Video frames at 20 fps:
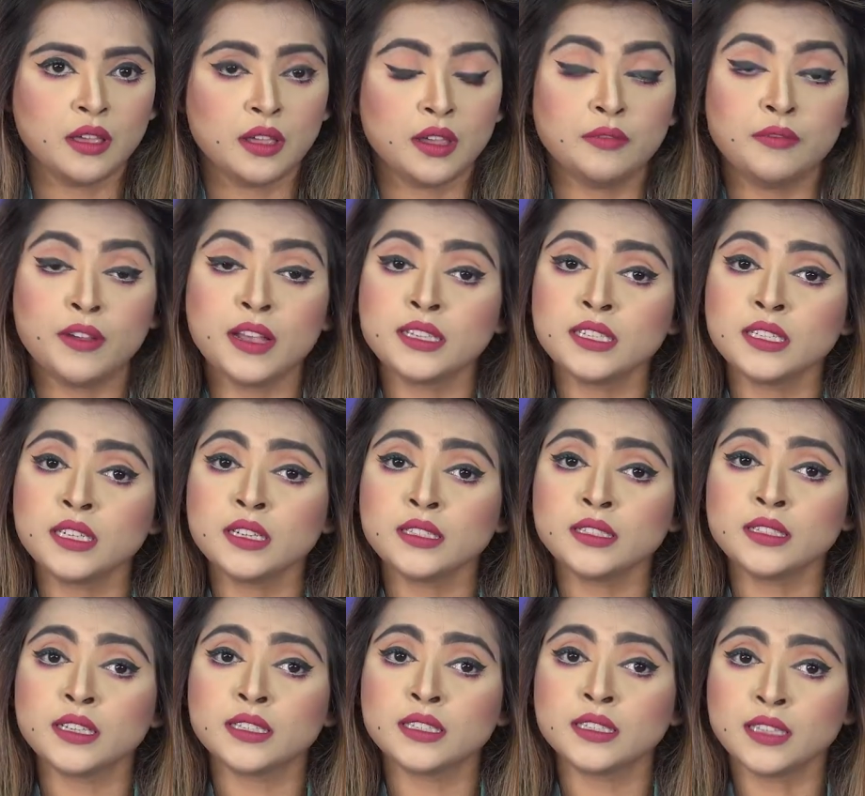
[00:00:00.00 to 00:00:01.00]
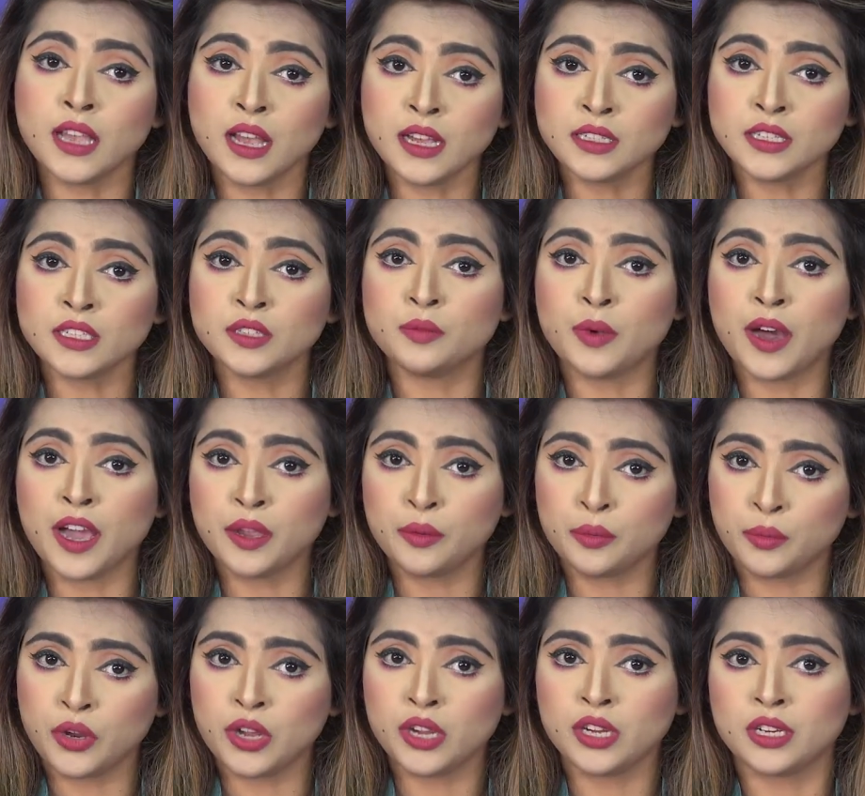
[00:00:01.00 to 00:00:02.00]
Investors exerted buying
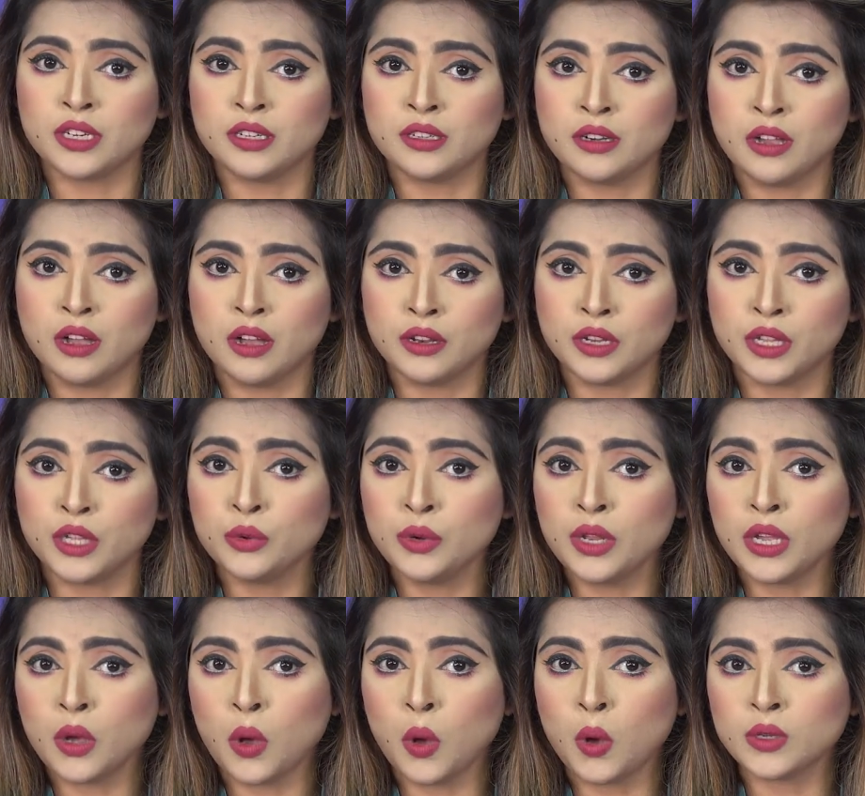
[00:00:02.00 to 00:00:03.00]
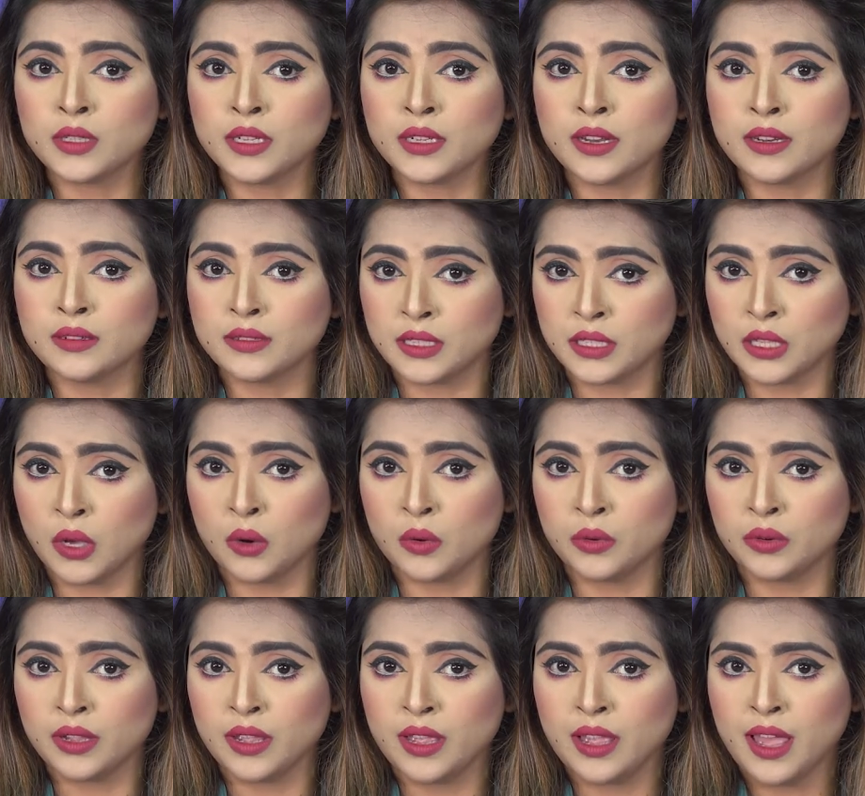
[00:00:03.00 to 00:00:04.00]
pressure on Unique Hotel and
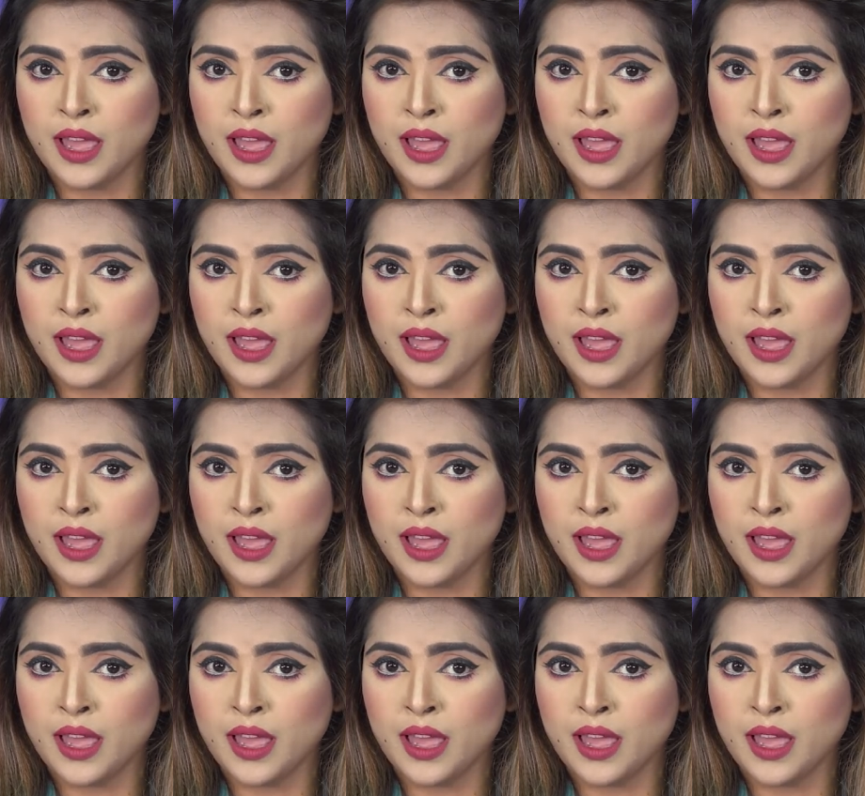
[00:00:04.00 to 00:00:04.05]
Resort